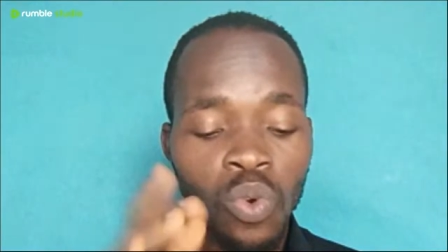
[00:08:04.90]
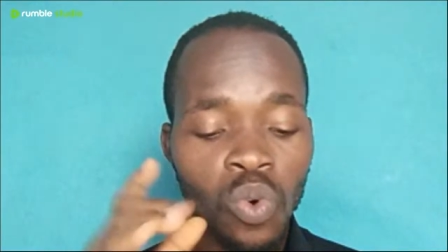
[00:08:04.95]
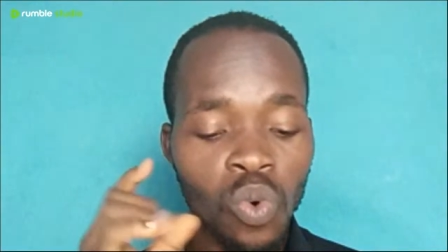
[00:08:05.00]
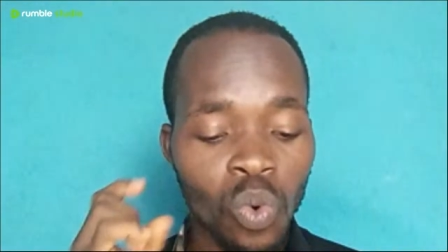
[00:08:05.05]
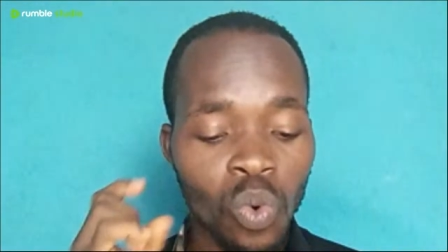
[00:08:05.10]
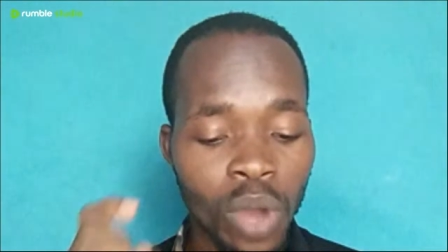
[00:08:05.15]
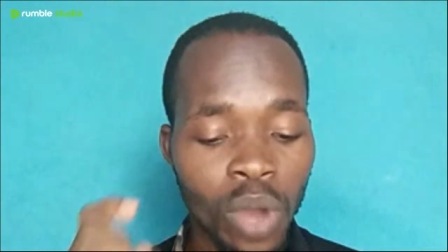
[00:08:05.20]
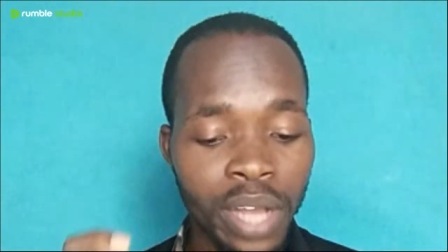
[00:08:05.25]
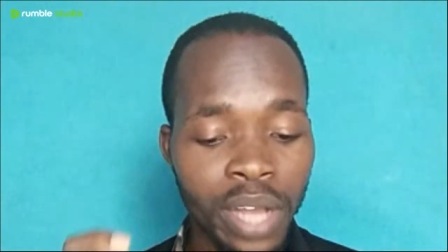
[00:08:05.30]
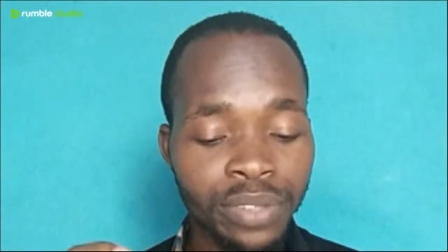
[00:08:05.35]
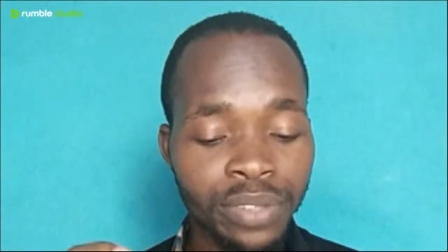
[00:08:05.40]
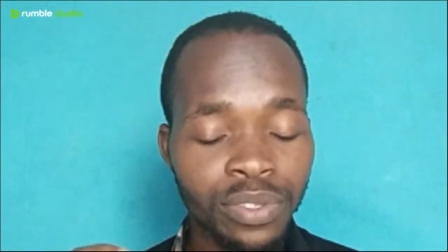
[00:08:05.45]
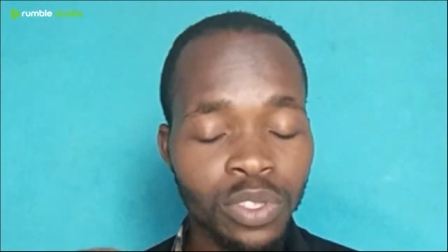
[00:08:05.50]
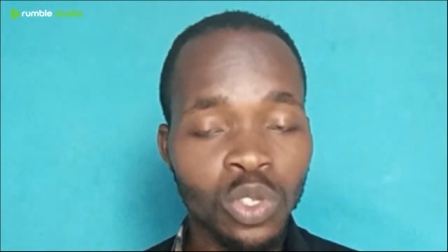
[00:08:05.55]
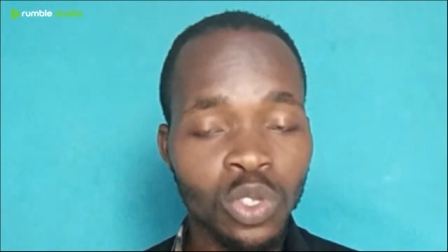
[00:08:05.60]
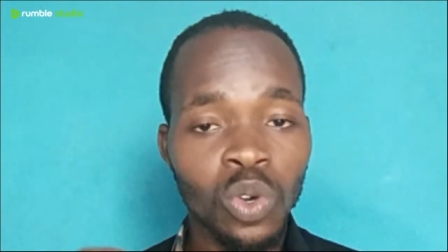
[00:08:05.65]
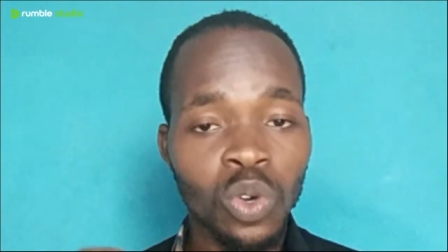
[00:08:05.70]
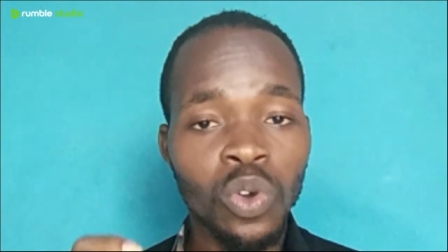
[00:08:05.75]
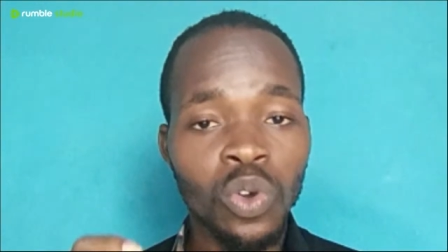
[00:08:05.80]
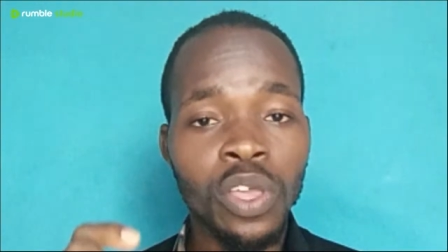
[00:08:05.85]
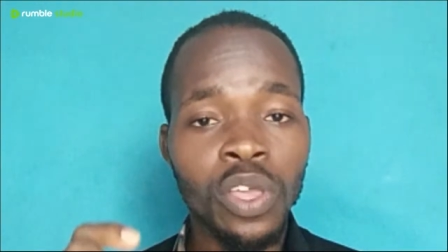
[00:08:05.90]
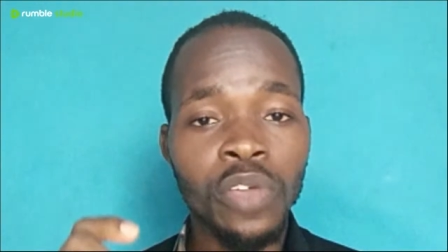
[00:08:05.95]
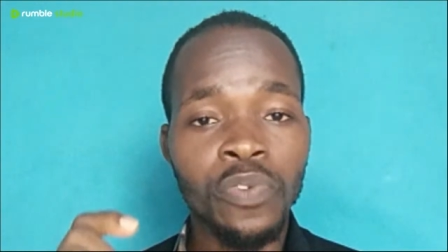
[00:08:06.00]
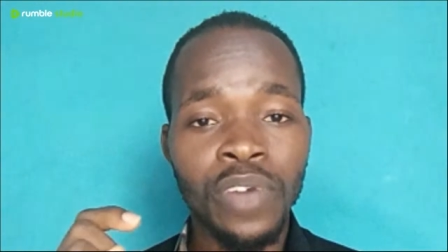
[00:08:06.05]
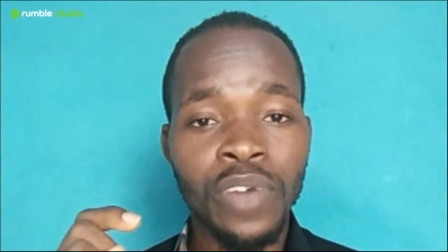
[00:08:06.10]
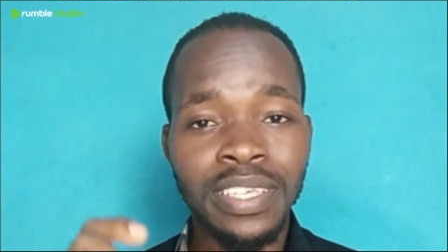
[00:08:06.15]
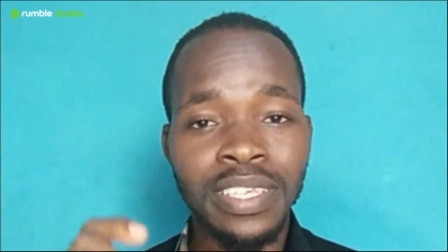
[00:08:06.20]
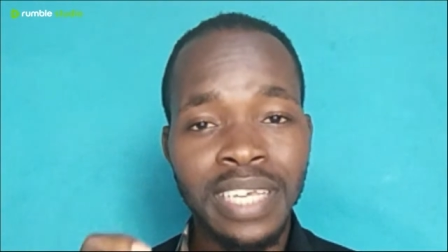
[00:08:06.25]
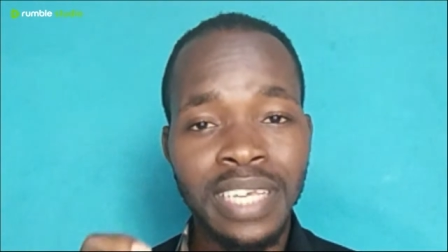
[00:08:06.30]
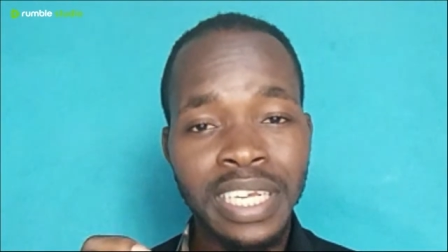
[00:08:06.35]
One, two. If
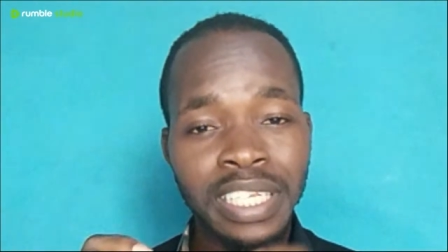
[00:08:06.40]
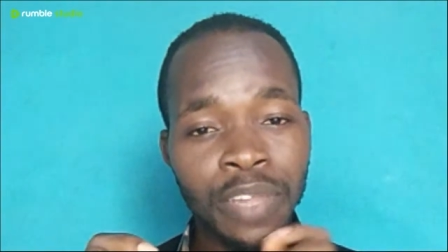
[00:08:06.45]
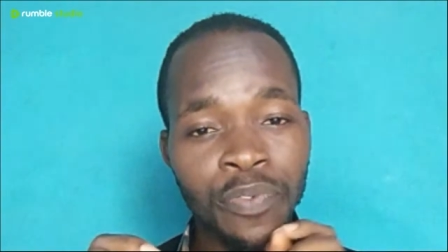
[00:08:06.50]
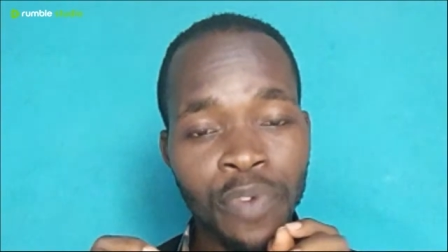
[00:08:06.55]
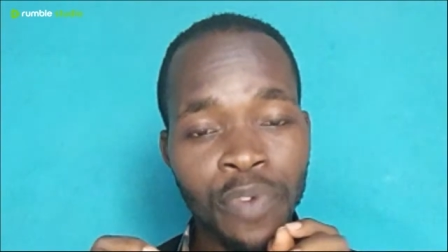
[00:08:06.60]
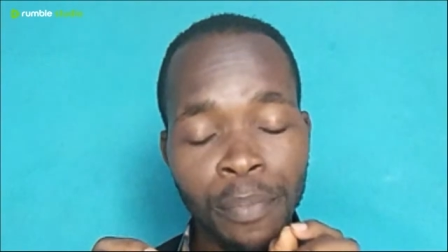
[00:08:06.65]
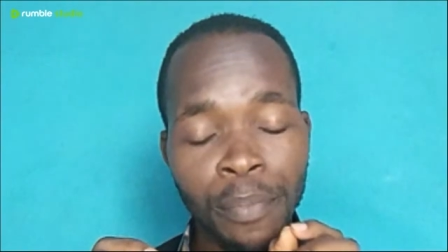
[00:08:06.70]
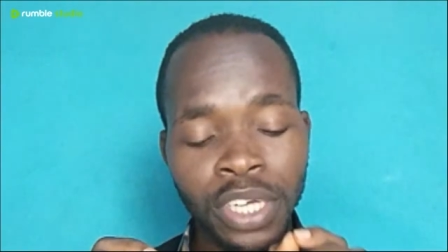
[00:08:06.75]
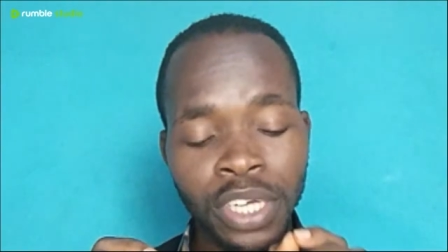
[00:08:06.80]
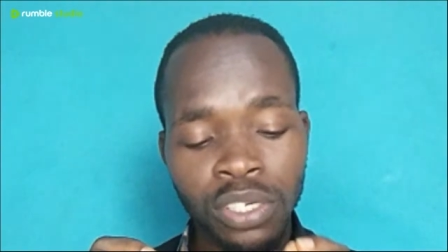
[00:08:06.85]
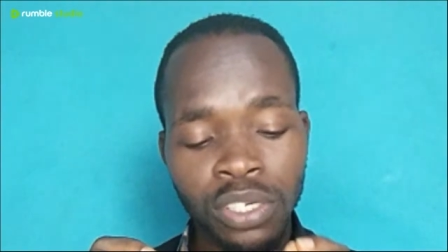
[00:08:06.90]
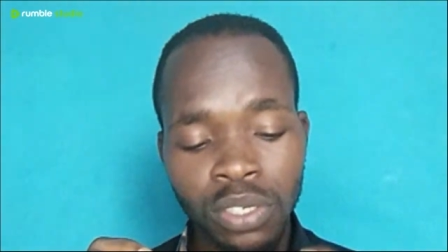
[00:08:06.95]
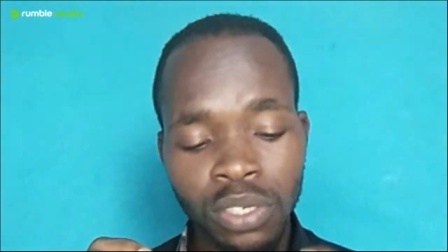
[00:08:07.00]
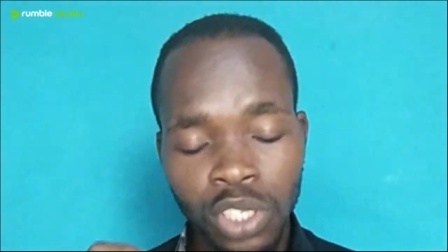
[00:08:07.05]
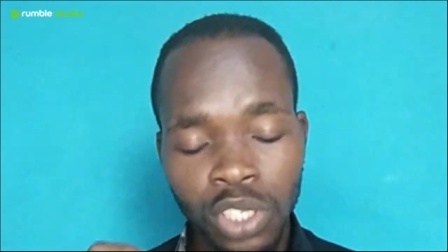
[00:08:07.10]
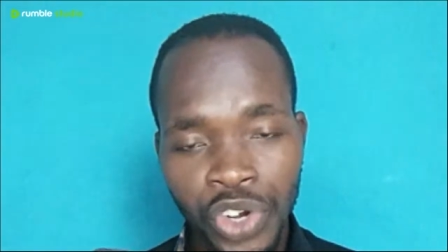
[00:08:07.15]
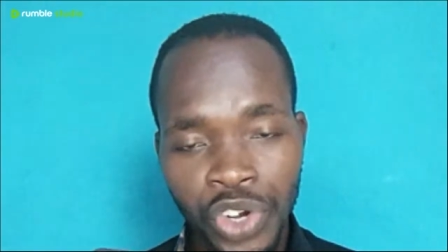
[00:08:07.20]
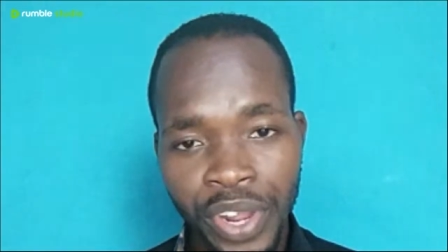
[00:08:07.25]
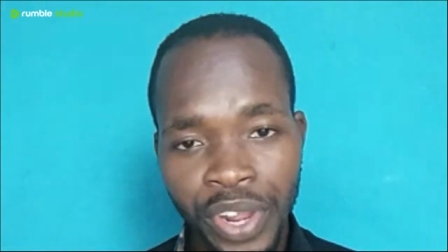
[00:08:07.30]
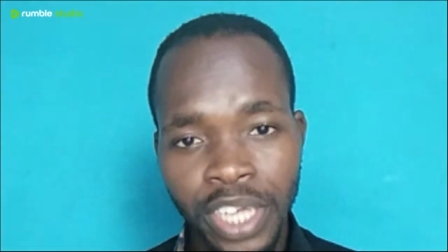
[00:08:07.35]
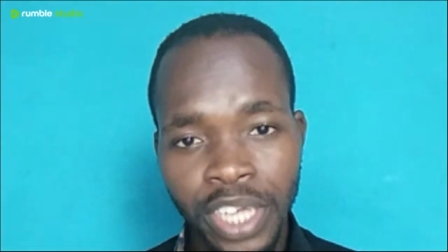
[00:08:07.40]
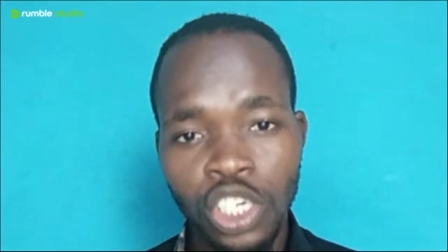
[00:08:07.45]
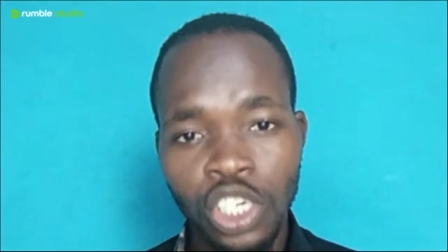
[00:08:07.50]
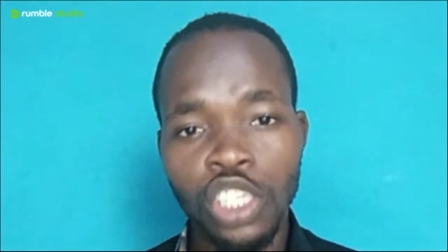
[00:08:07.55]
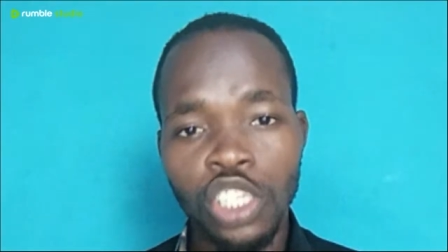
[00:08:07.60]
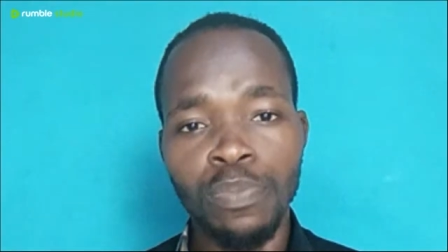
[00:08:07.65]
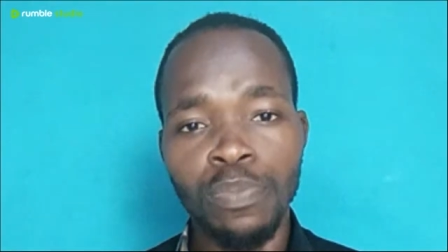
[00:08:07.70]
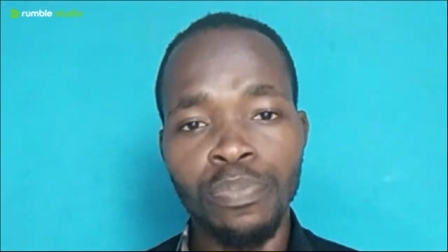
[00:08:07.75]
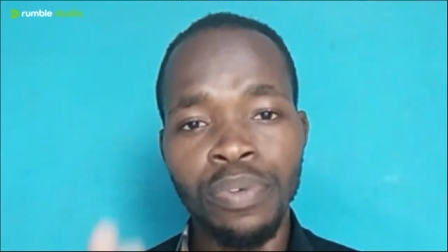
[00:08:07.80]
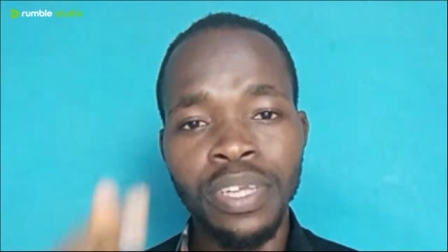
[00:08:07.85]
I mention three,
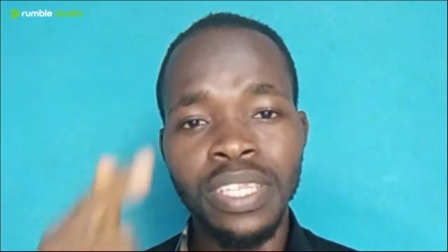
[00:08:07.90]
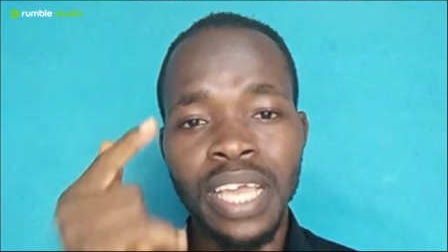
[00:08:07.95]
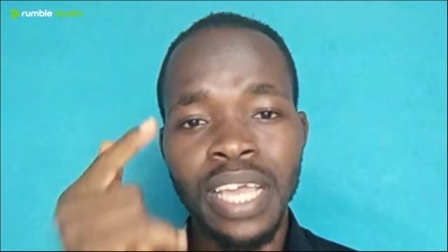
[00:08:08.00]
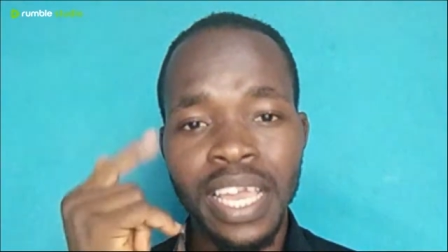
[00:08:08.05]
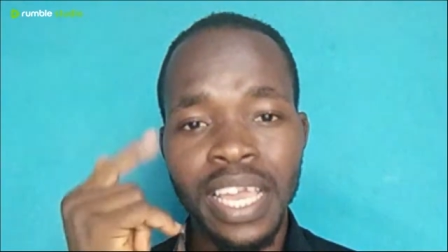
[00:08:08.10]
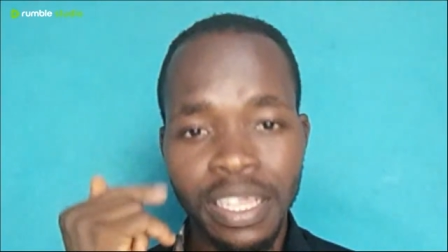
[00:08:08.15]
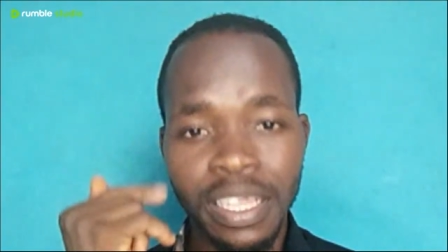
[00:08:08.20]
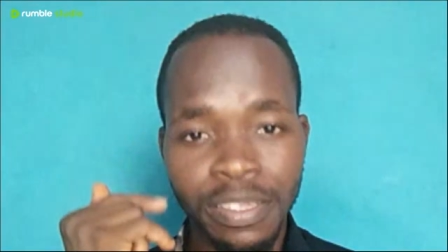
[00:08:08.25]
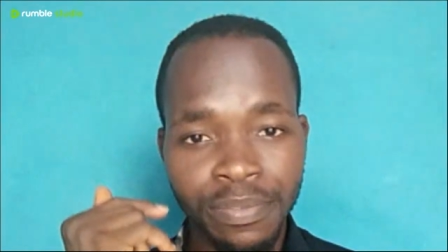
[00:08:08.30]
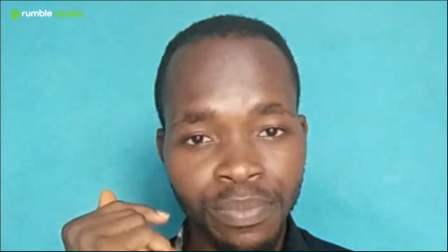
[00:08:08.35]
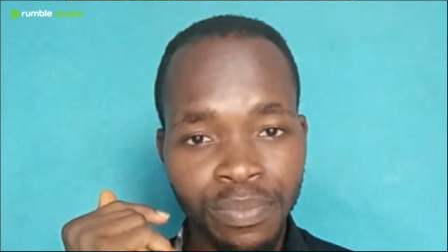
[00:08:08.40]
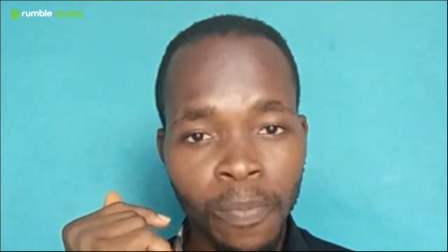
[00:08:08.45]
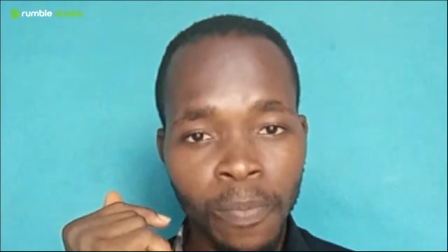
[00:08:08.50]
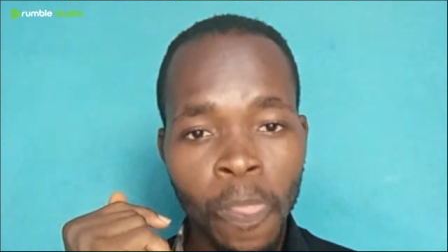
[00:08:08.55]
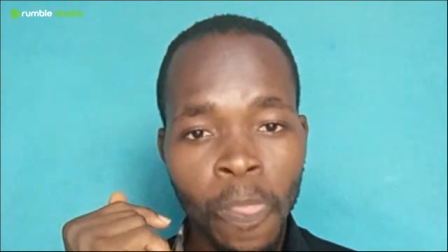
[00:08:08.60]
just breathe in.